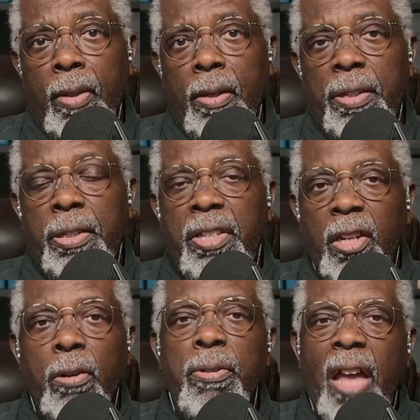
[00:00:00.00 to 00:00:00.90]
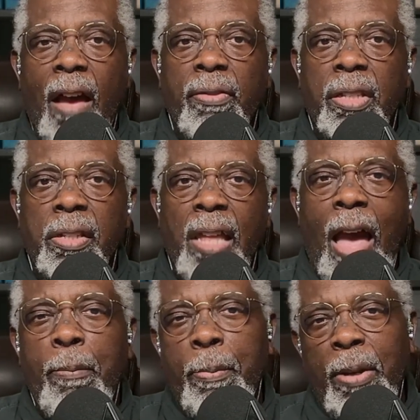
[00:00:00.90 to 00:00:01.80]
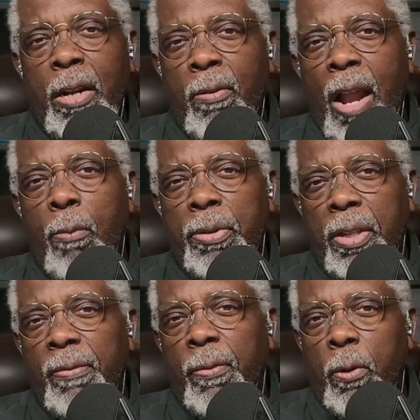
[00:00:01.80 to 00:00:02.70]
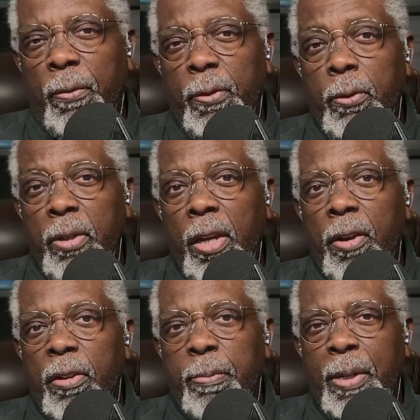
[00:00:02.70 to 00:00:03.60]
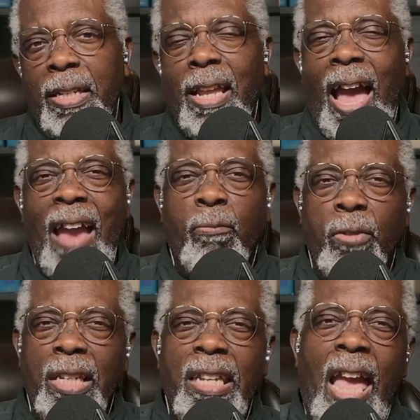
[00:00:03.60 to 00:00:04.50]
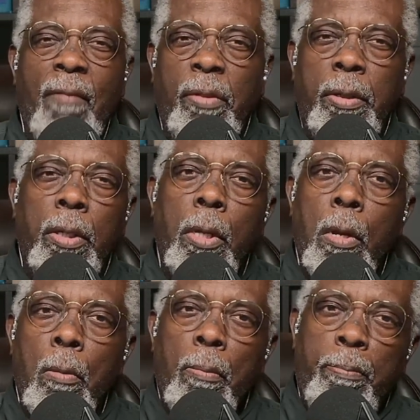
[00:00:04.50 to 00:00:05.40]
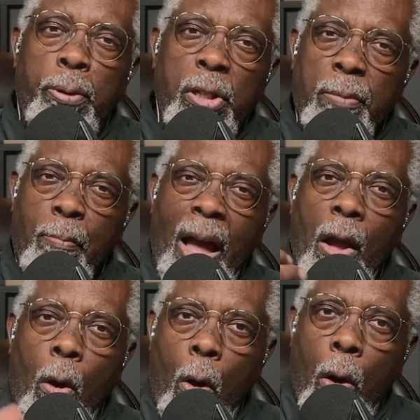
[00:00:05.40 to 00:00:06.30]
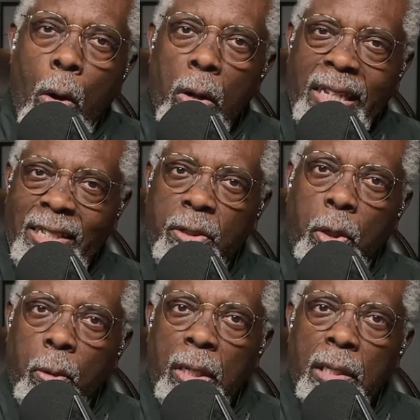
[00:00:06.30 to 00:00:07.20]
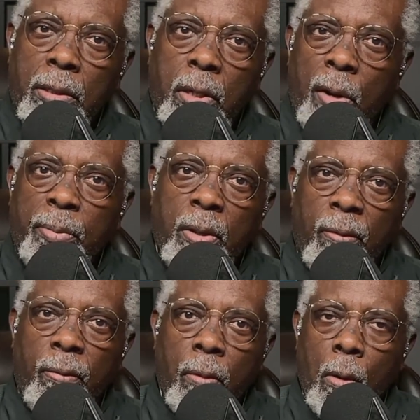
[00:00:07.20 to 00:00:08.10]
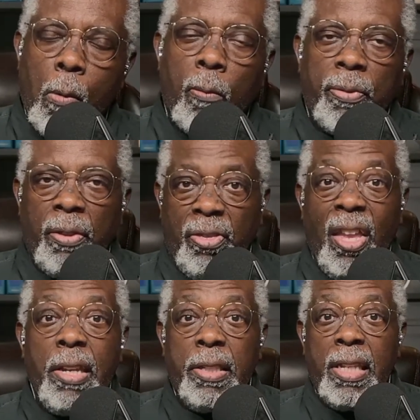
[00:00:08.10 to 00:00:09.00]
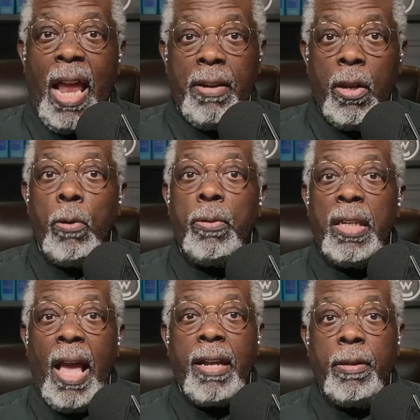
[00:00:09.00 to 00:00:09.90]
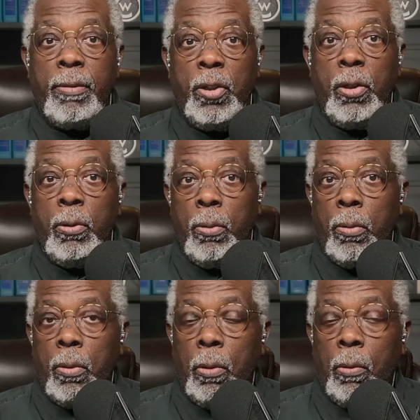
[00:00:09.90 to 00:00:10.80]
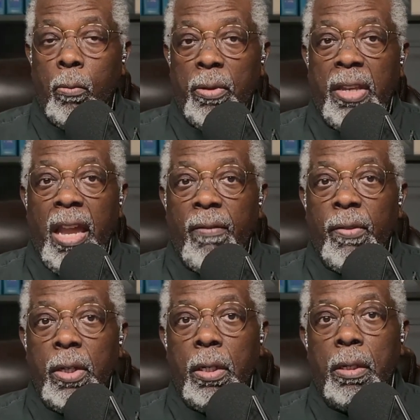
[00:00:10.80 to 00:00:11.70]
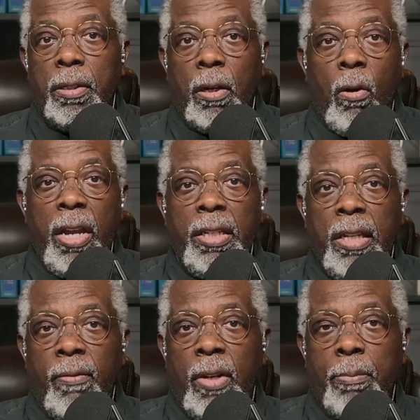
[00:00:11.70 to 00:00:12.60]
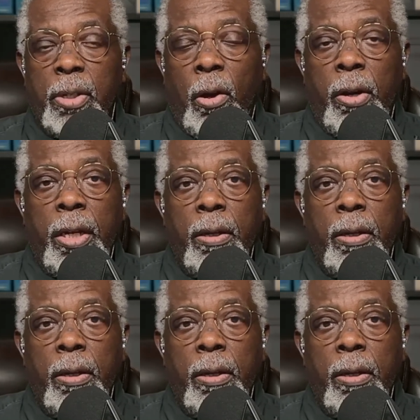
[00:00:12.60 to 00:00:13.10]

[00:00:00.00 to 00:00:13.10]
still novices. I've been playing around with it for a few years, but I really haven't put my all into it in terms of the things that I know that I could do with Canva. So go ahead, David. I'm sorry.